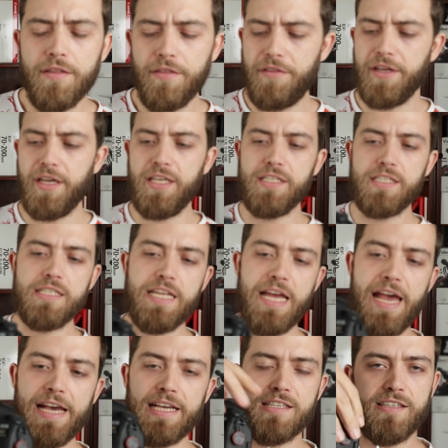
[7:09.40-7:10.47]
these
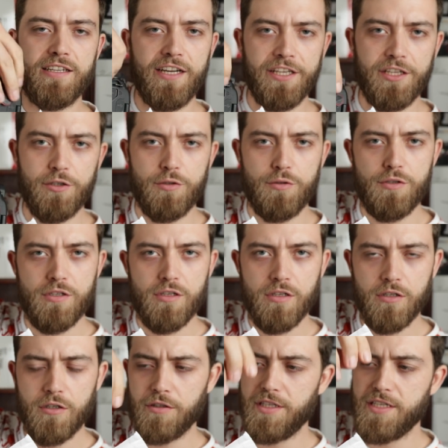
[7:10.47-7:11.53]
tags that I use
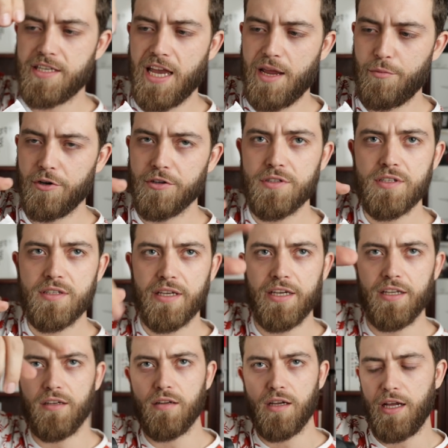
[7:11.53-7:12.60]
on these cameras,
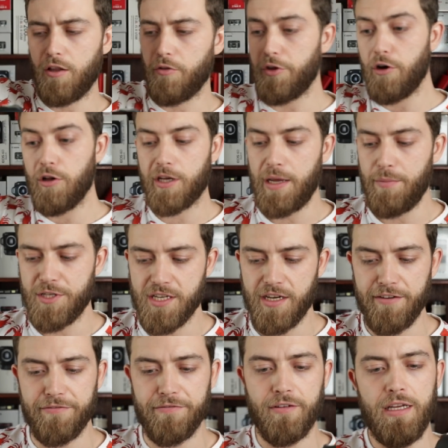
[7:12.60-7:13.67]
and all cameras
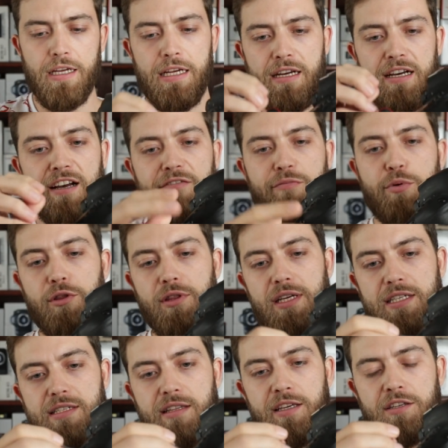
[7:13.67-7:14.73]
I've put
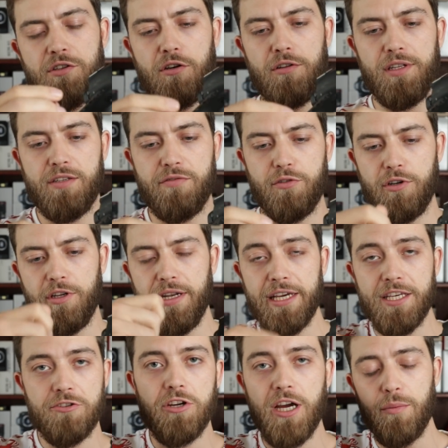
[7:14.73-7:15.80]
these things on. It's for a
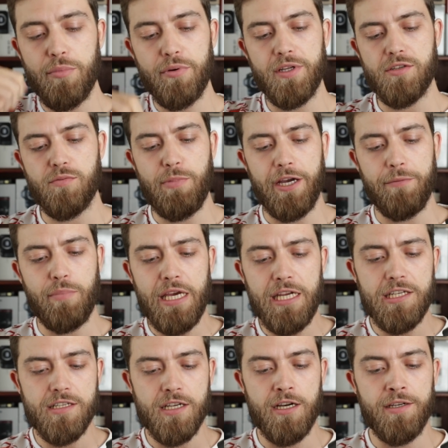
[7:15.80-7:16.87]
neck strap. It's by
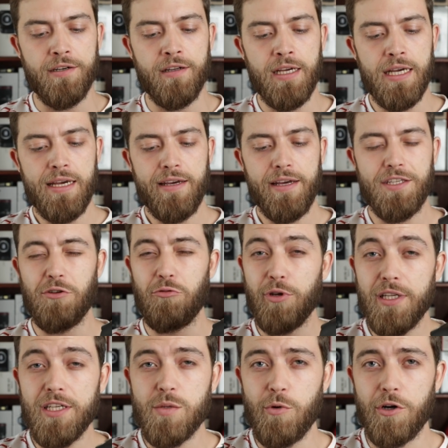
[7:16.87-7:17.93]
Peak Design. It's a
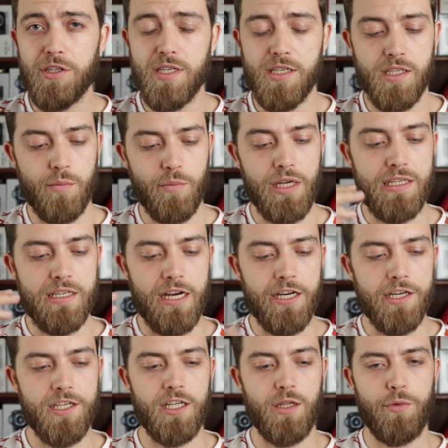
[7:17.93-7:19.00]
really smart system. It's
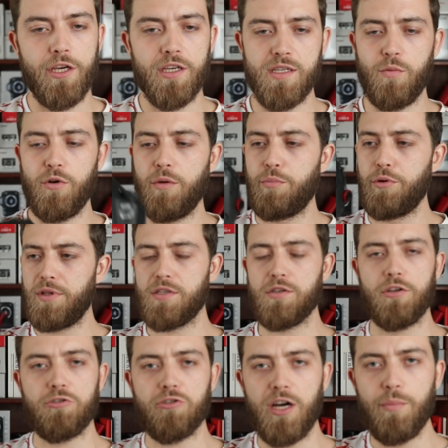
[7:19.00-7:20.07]
ideal because I want to put this
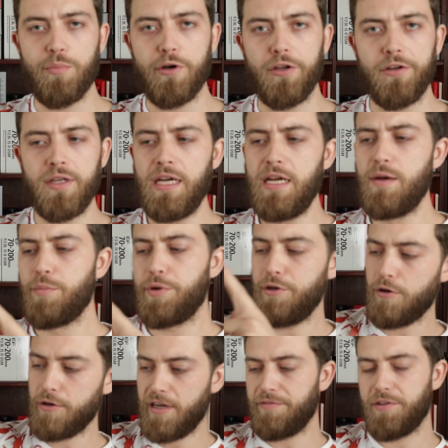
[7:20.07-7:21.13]
on a tripod, but
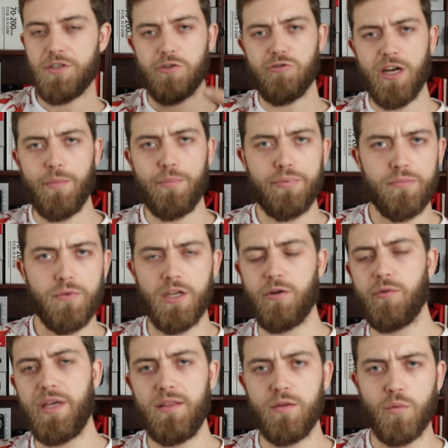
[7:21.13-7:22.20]
not have the strap, you
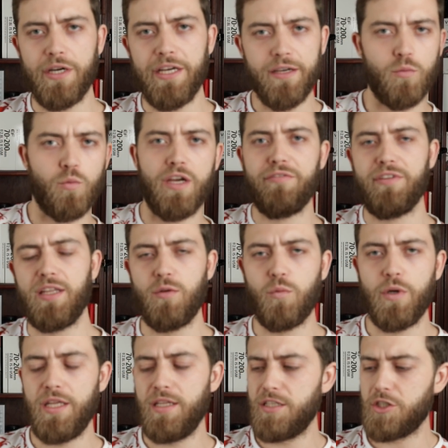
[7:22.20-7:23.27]
know, in the way and waving in the
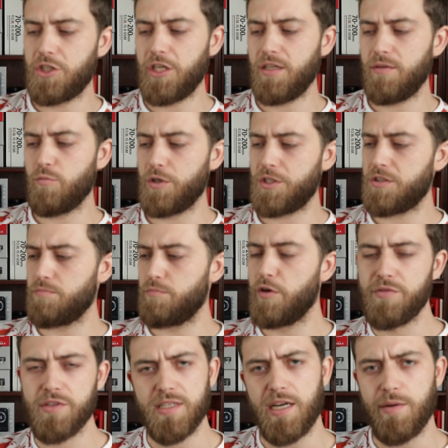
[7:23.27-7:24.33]
wind and shit, which
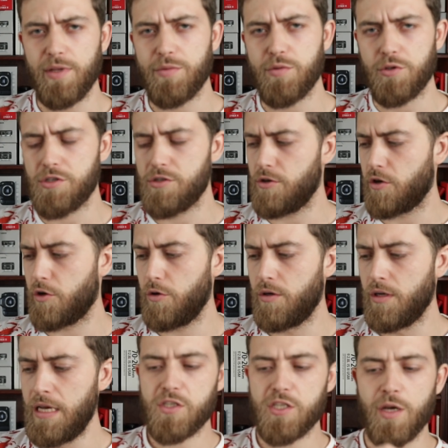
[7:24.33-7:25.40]
moves the time lapse, which is not good.
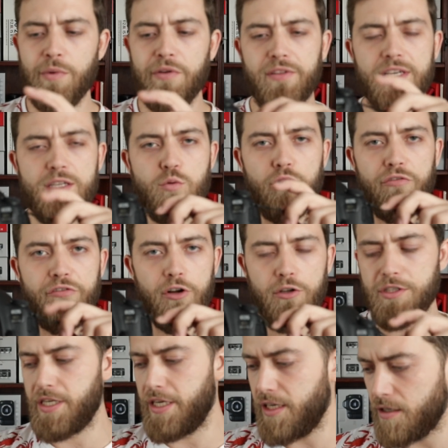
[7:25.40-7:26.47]
Some of these were
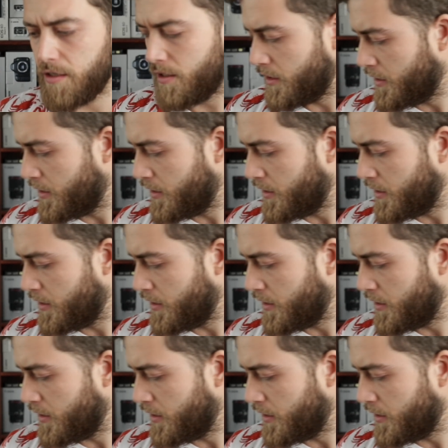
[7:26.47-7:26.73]
faulty,